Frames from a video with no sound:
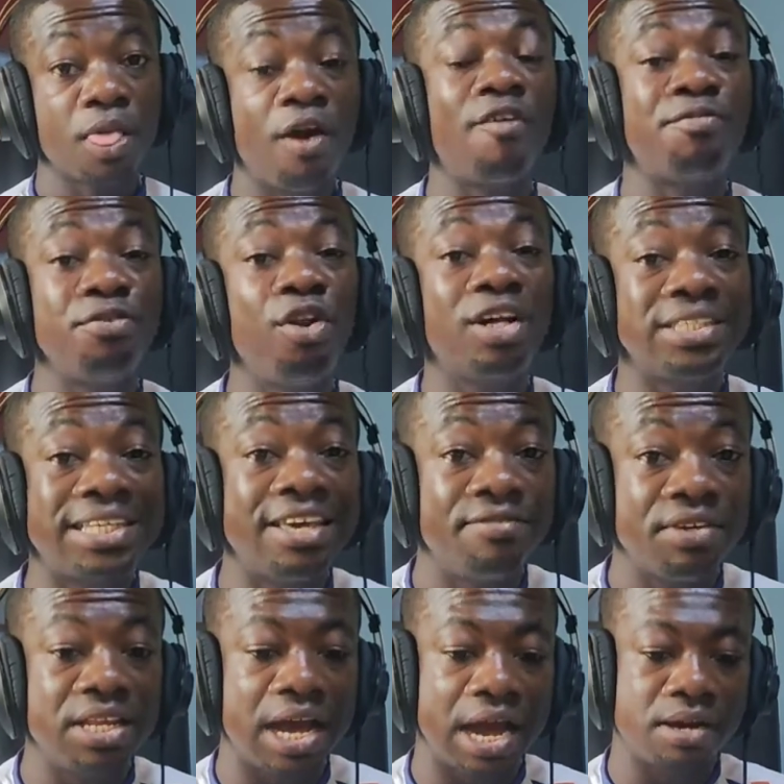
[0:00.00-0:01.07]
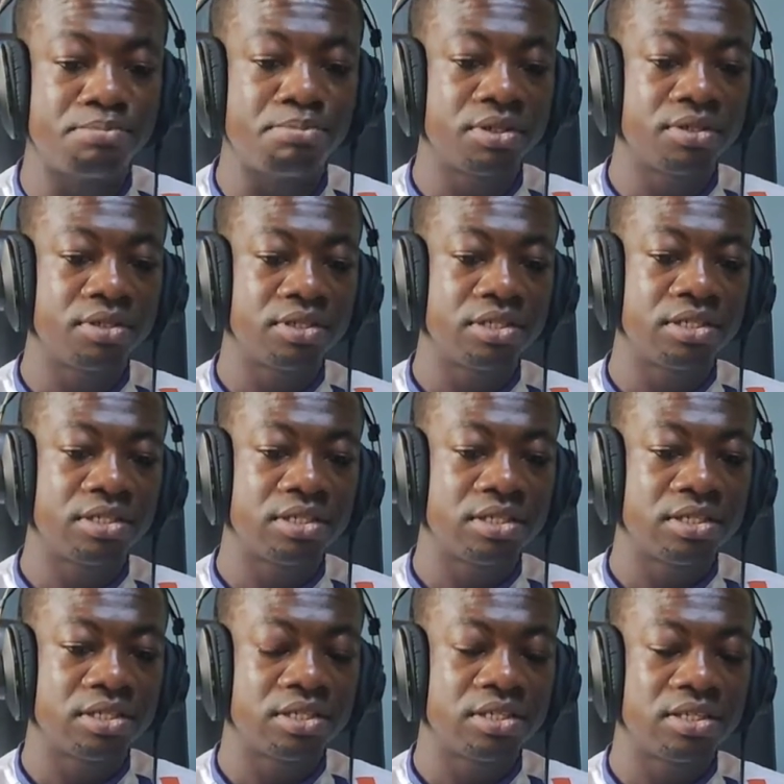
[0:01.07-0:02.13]
of not giving up
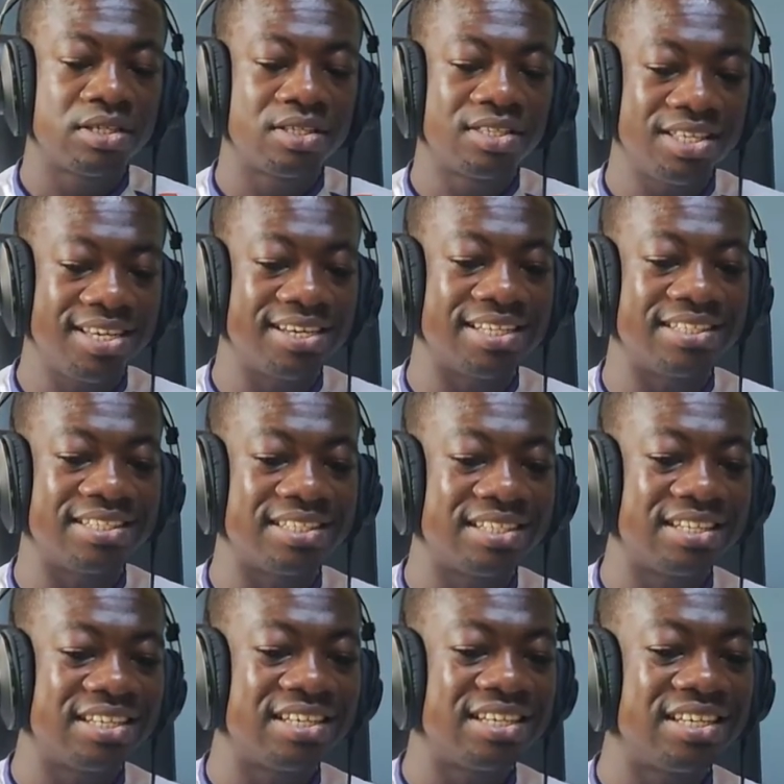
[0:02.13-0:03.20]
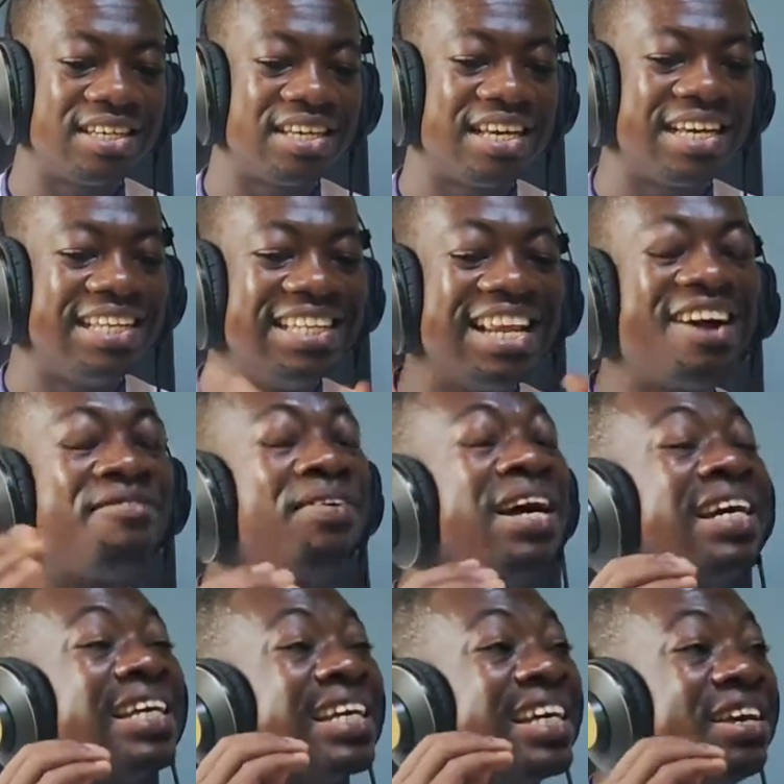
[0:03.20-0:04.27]
is
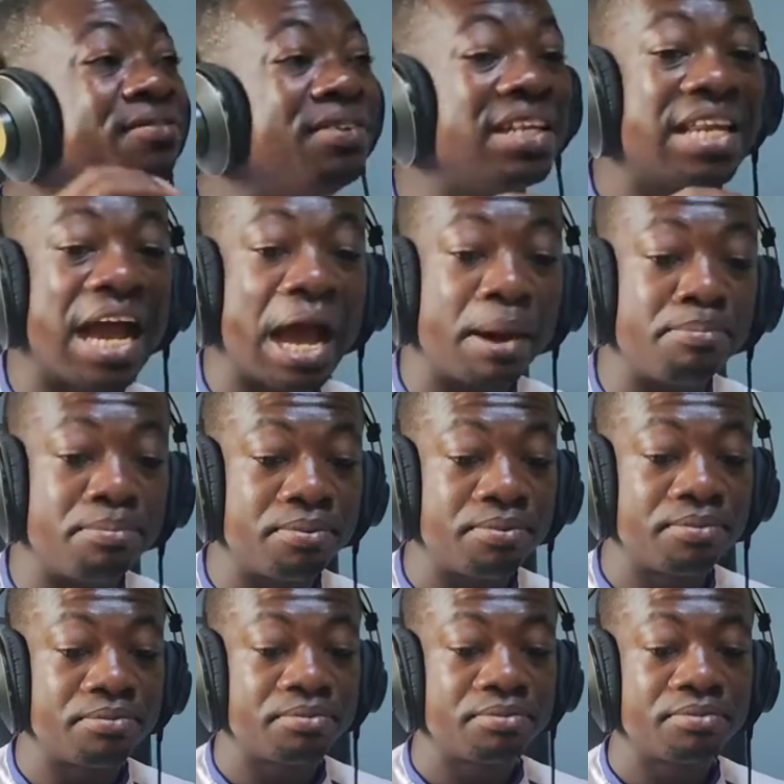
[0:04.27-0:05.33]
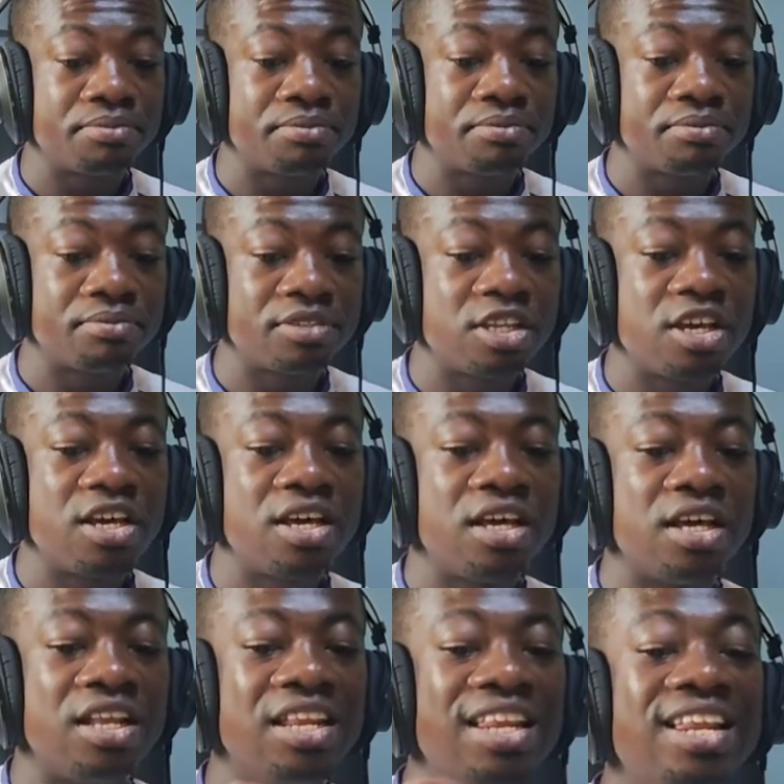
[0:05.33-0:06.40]
never giving up
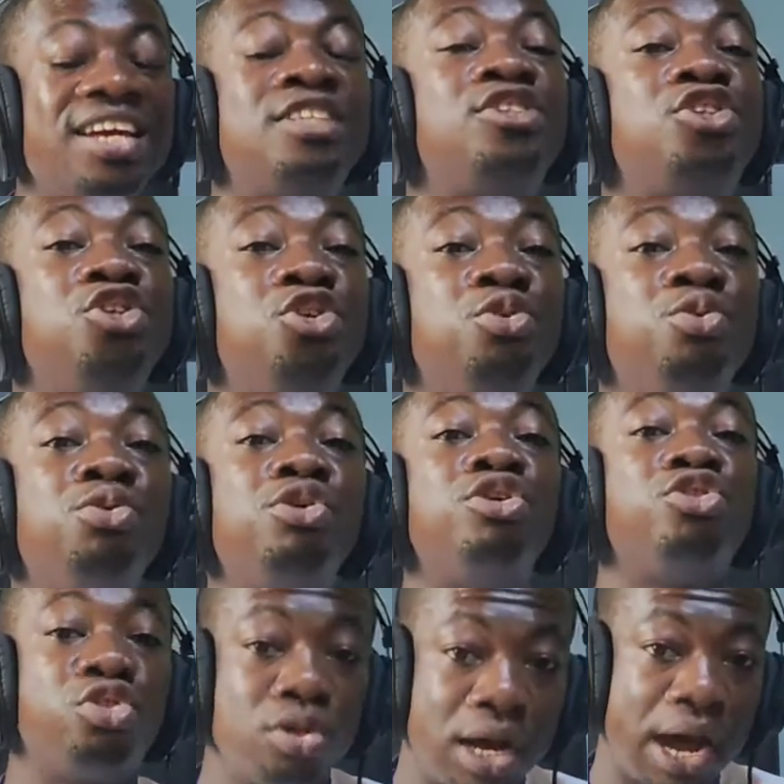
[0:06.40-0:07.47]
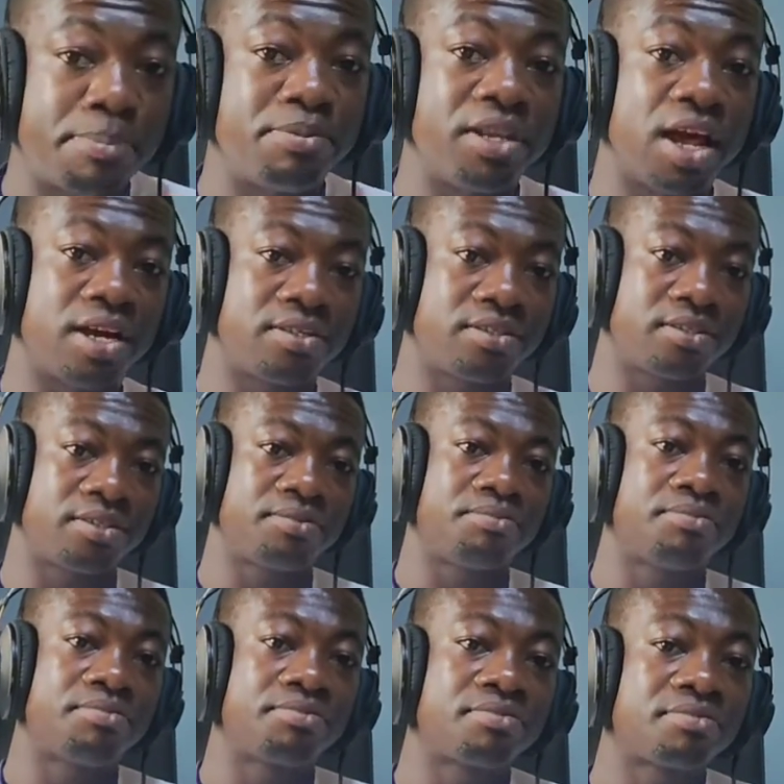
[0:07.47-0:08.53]
leads you to happiness.
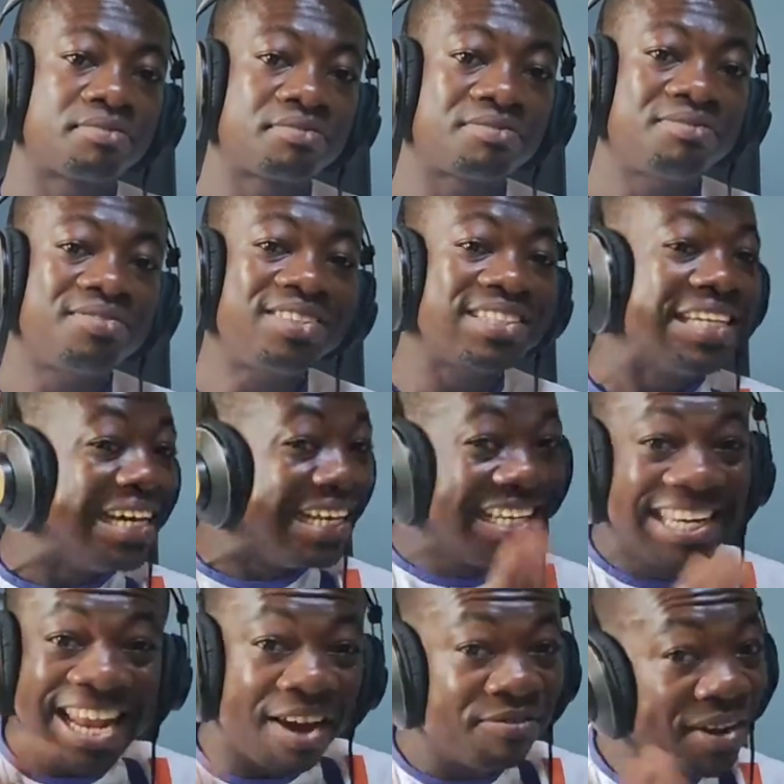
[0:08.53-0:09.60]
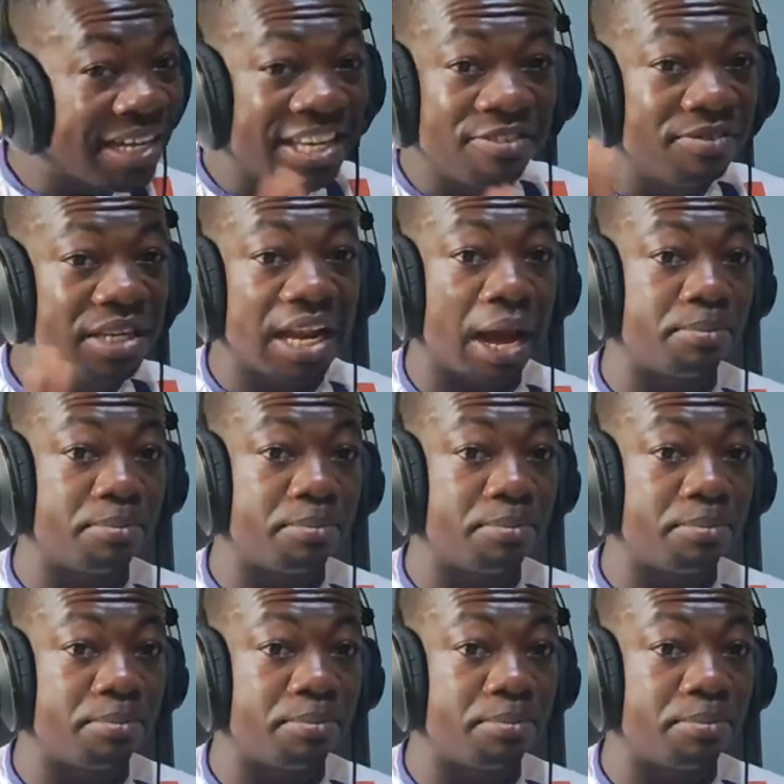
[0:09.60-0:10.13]
Never giving